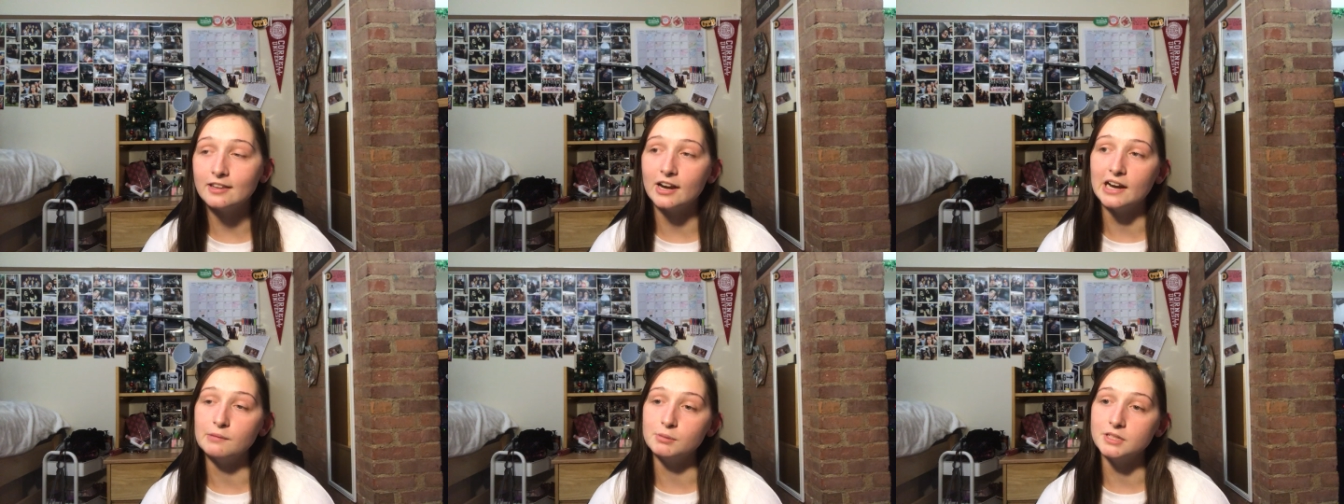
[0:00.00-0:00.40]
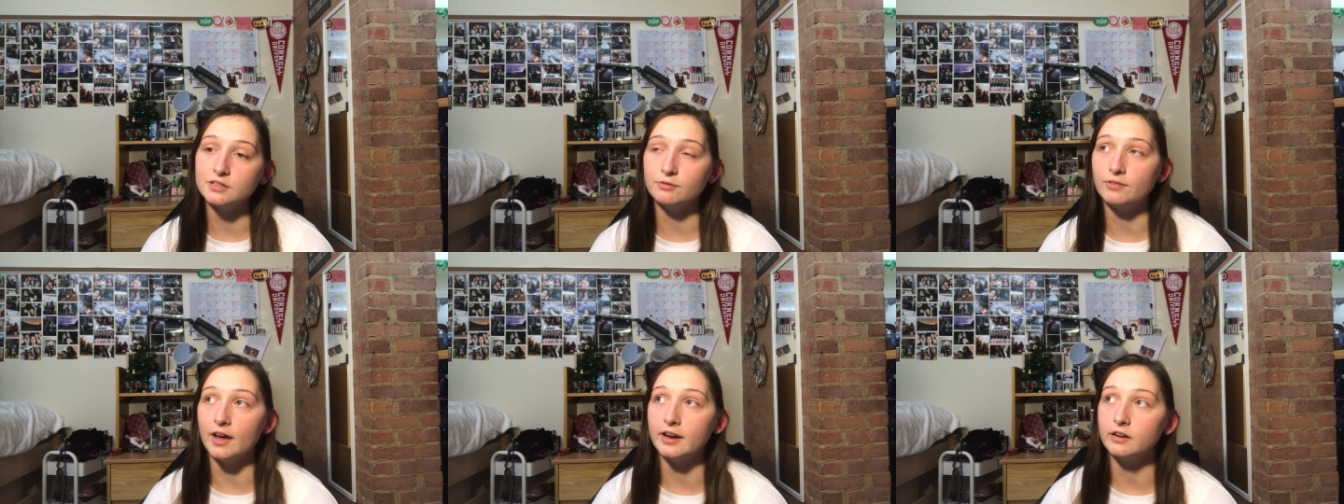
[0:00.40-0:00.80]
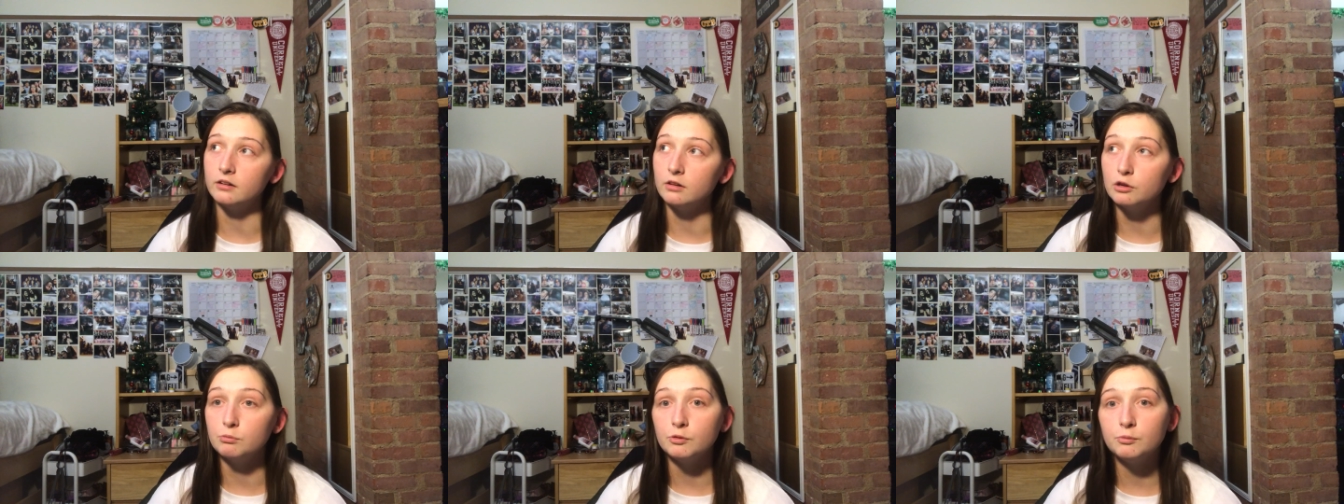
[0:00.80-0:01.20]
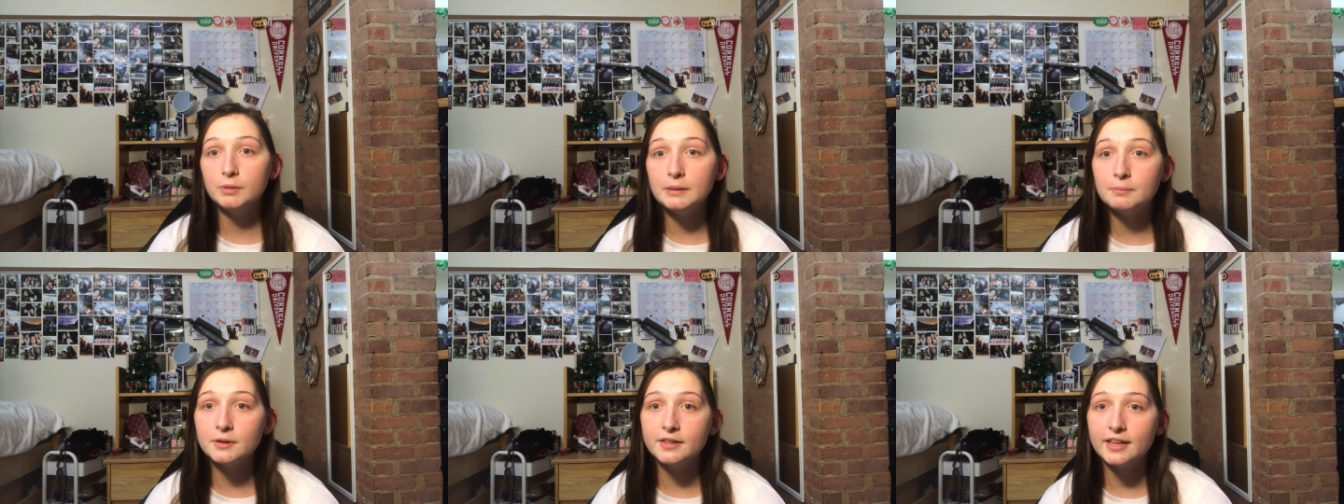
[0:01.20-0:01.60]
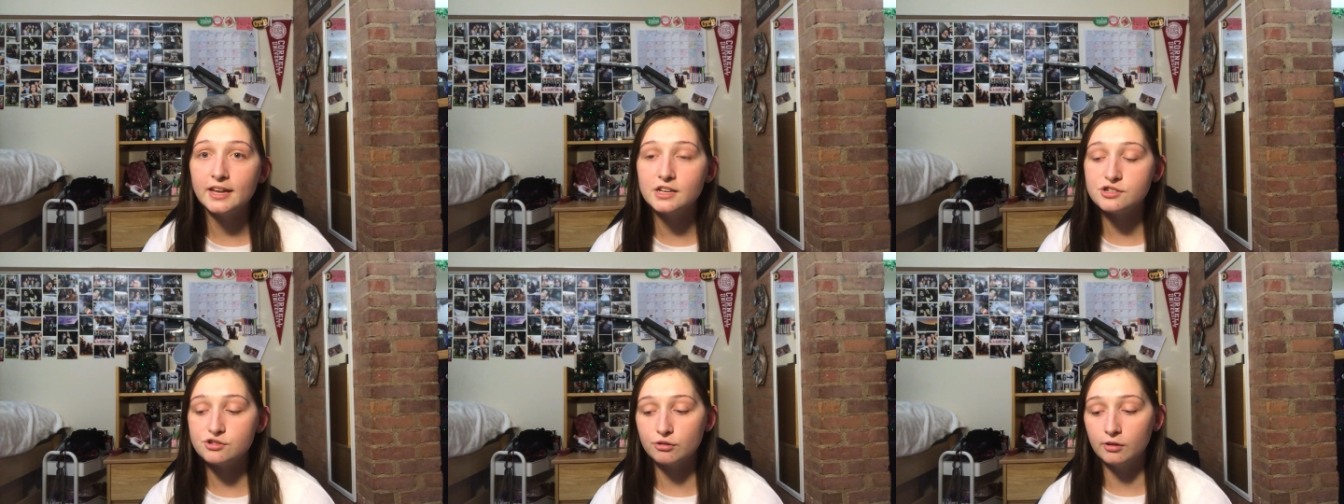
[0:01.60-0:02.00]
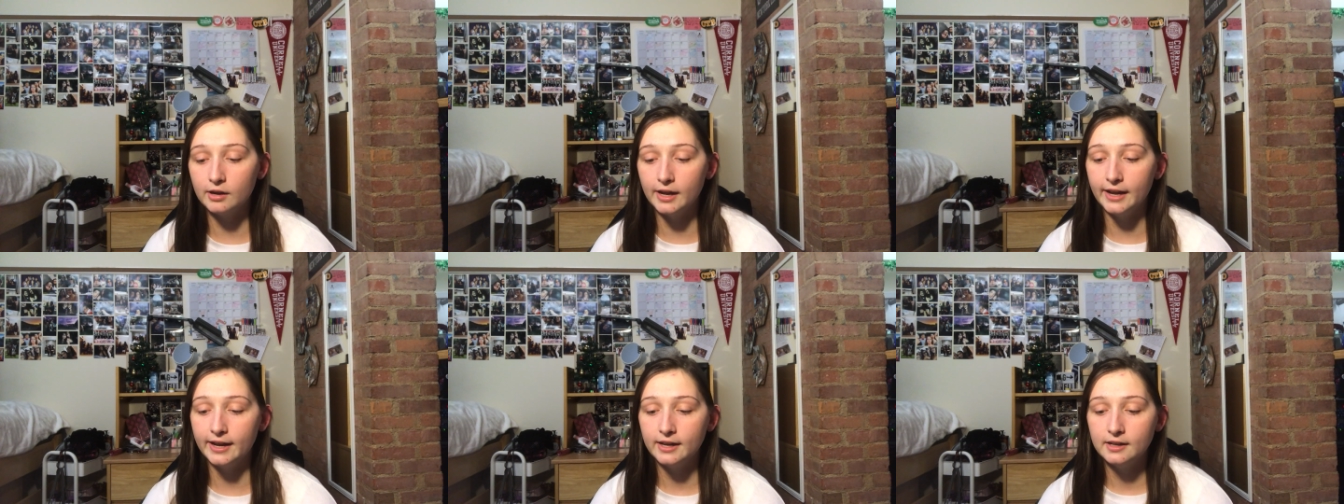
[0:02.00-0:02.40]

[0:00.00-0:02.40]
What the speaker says: They're able to find a group of people they enjoy.